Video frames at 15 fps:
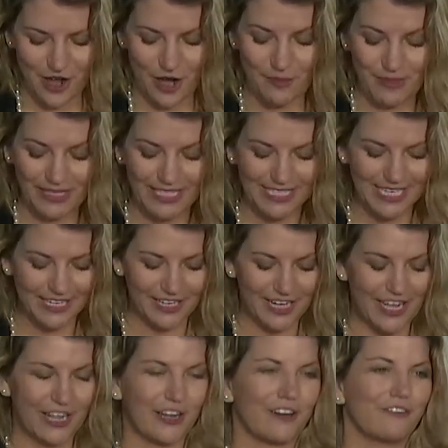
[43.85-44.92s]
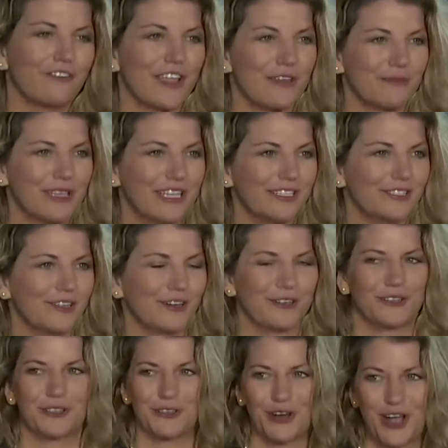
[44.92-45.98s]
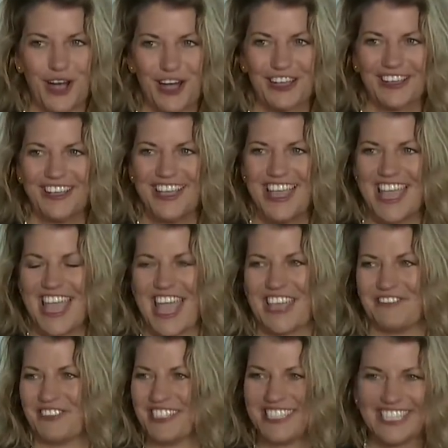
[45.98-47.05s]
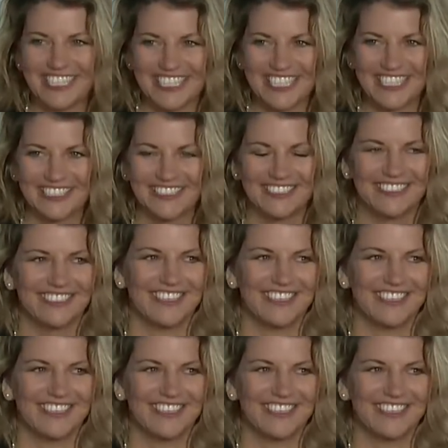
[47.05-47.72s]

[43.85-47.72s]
Our military and our families are strong and resilient